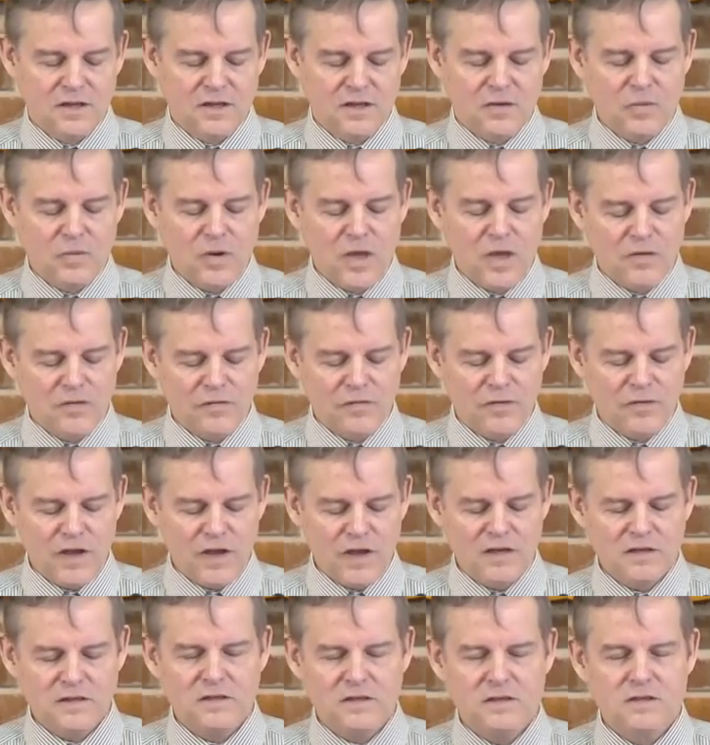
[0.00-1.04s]
that we have
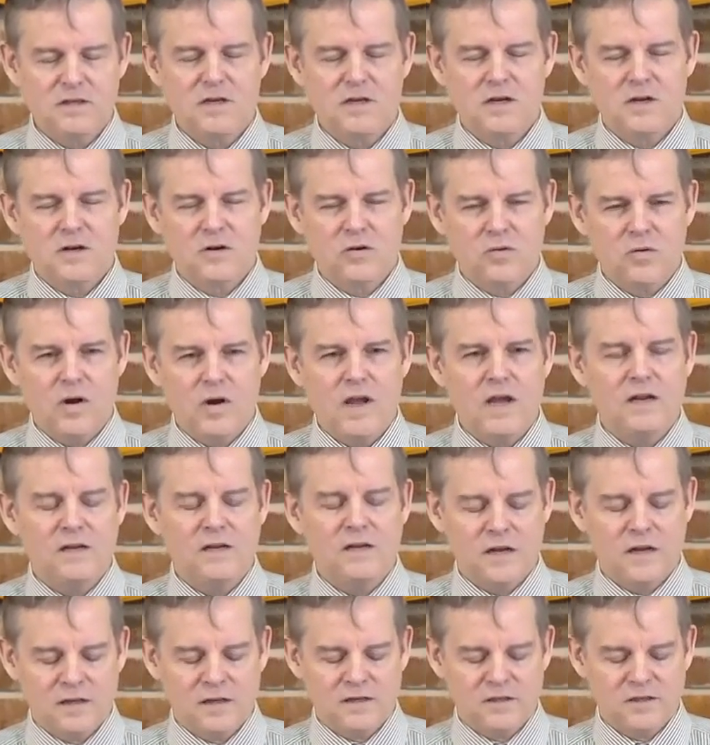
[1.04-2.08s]
faced
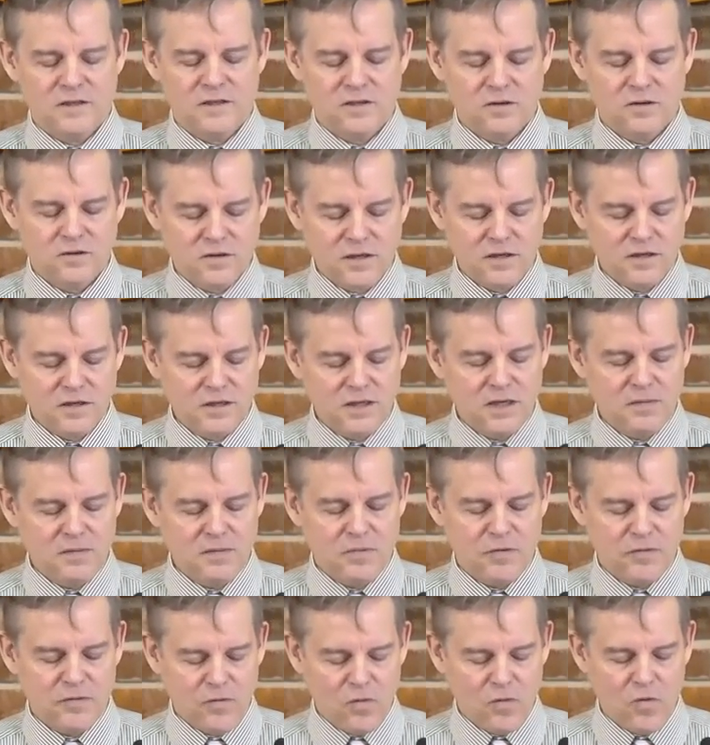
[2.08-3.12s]
great uncertainty
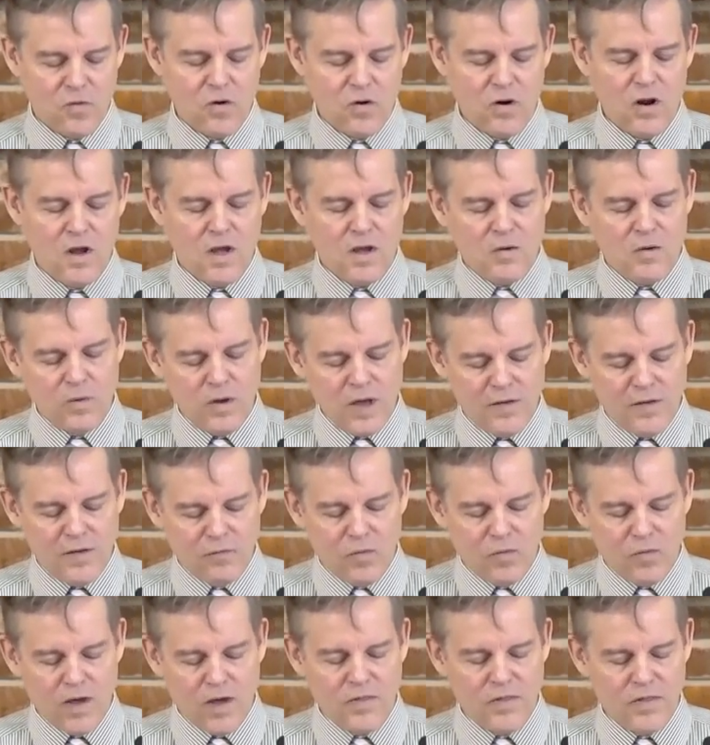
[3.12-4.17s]
before, we
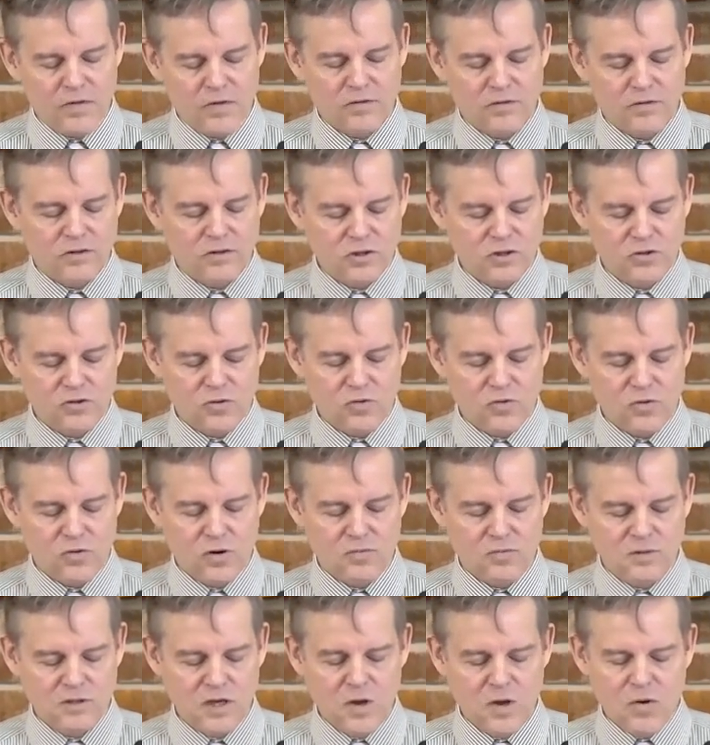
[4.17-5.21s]
have weathered
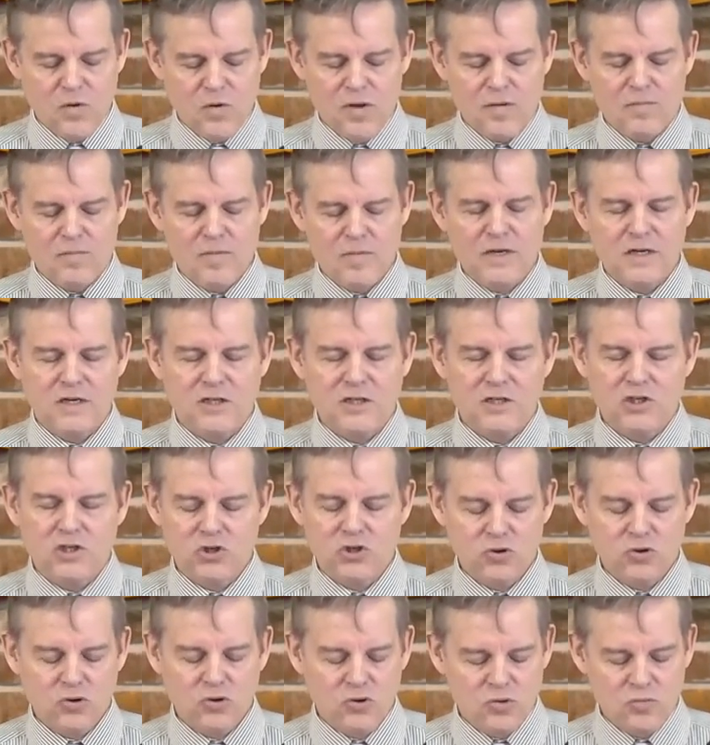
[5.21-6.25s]
storms, we have been
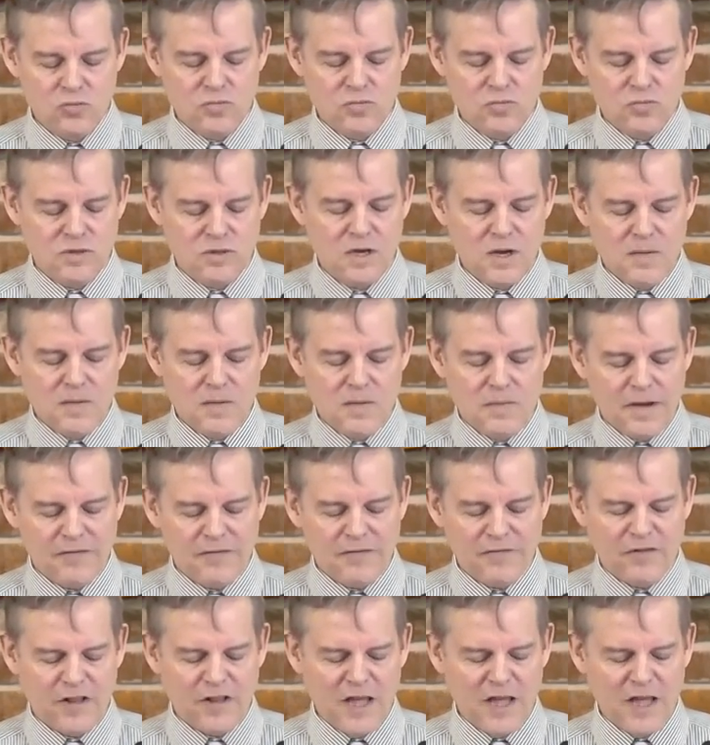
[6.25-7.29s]
consumed by
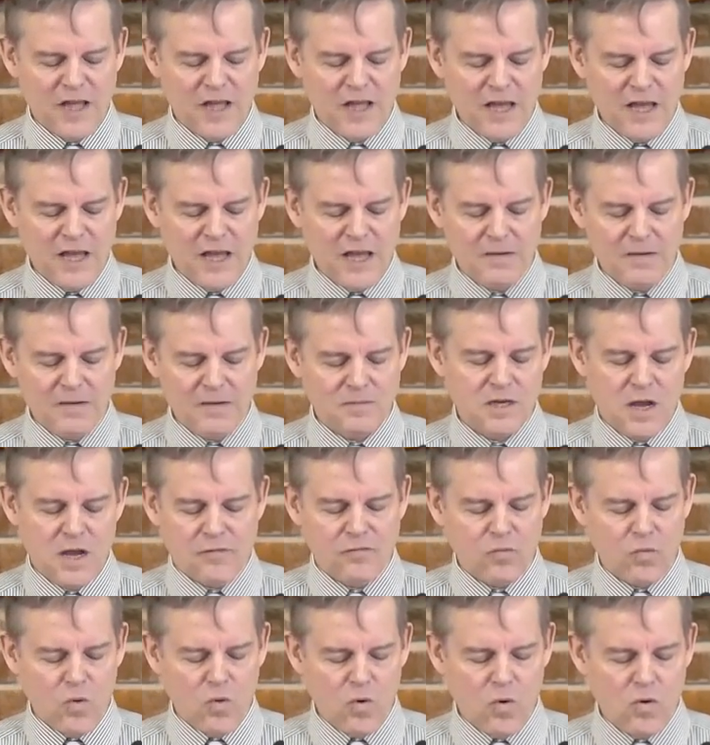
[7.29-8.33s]
flames
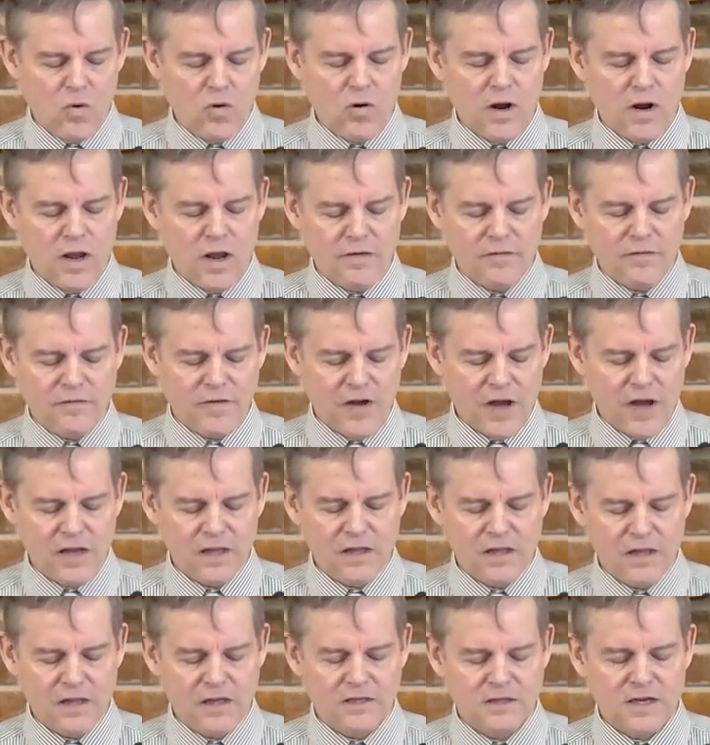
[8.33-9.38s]
of war and
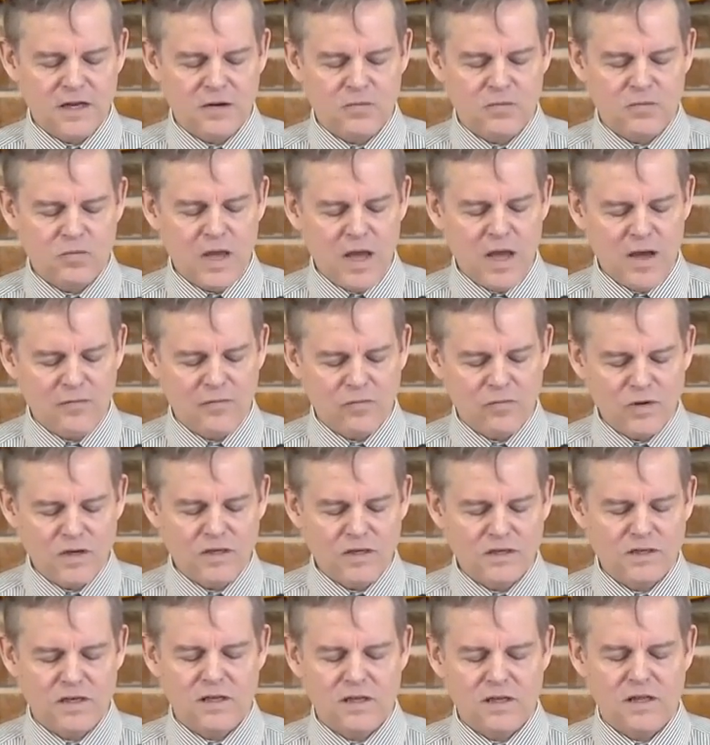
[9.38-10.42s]
violence, and we have
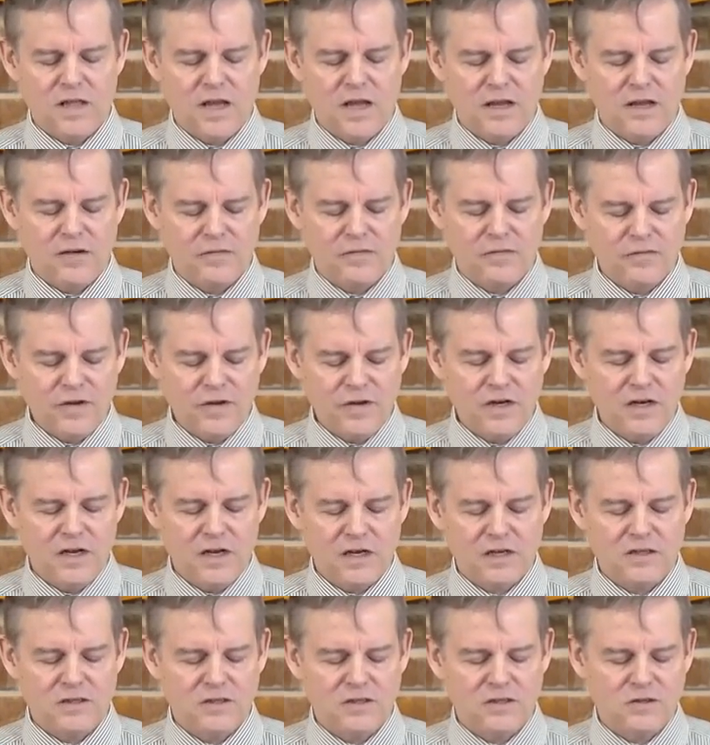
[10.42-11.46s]
risen like a
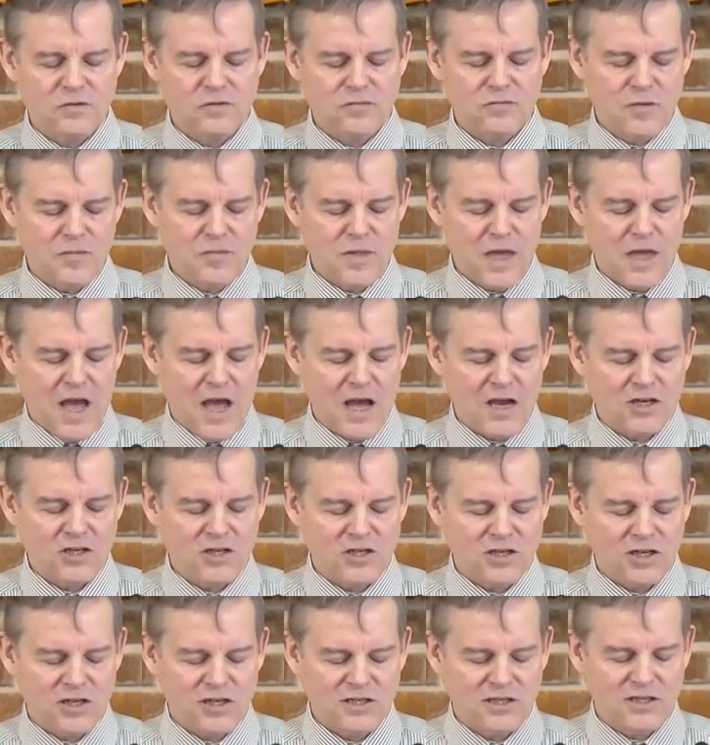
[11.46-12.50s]
phoenix from the
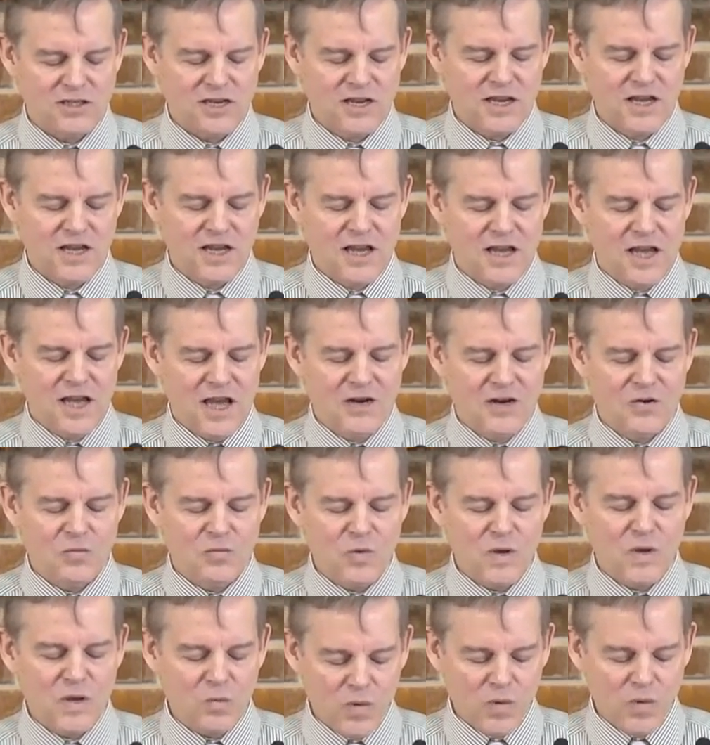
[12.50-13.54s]
ashes, and
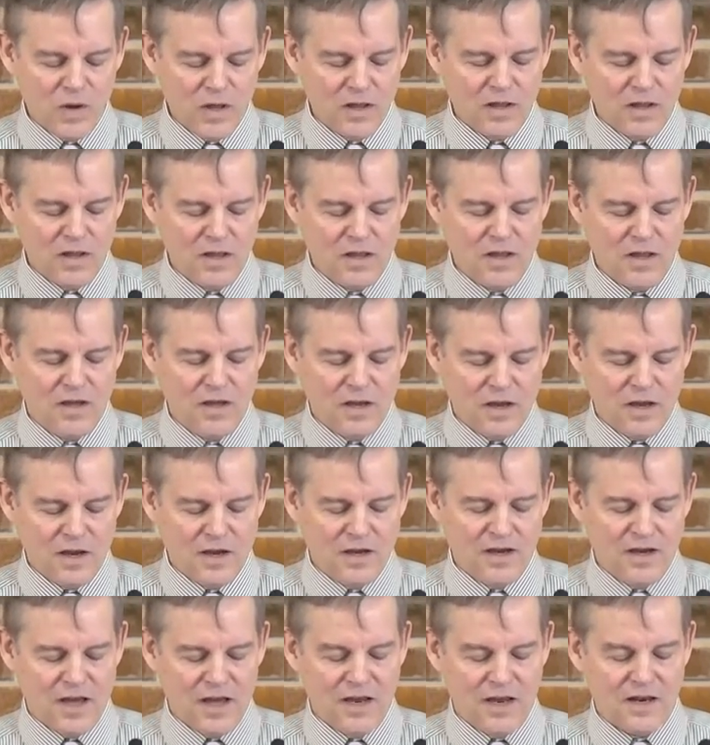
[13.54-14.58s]
we will
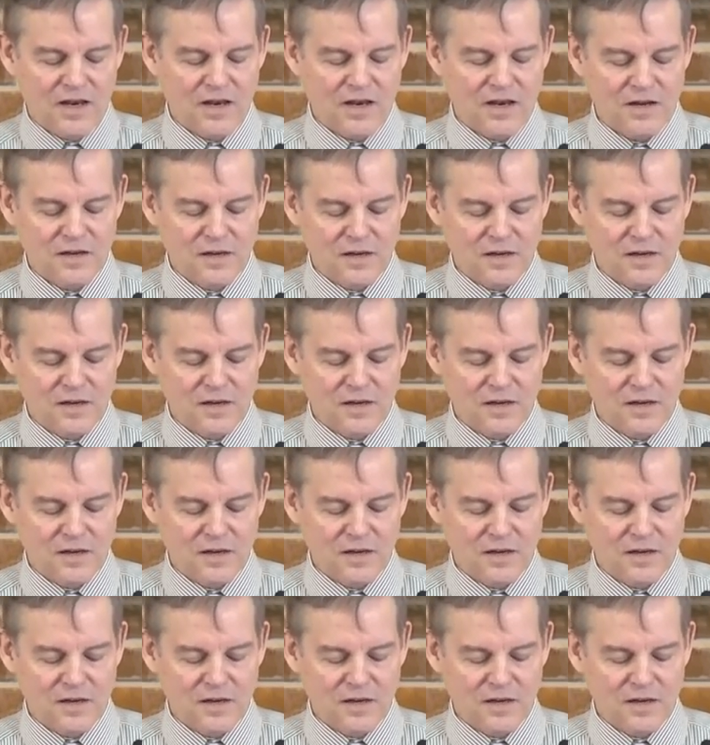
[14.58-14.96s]
again.